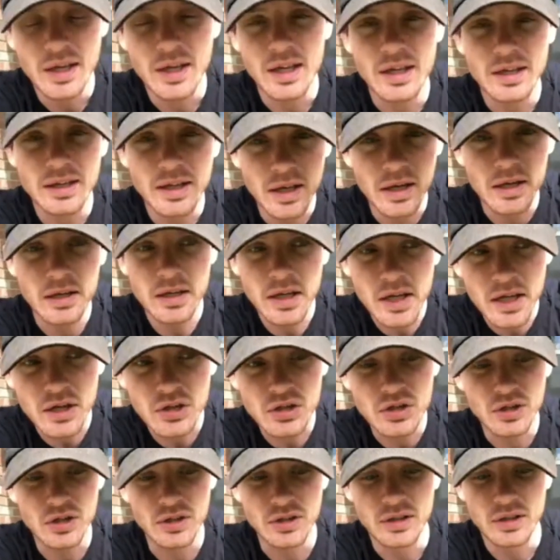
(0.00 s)
and
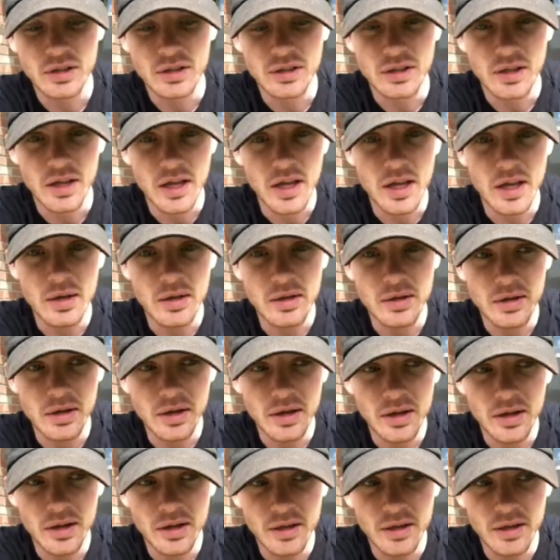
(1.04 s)
dedication, and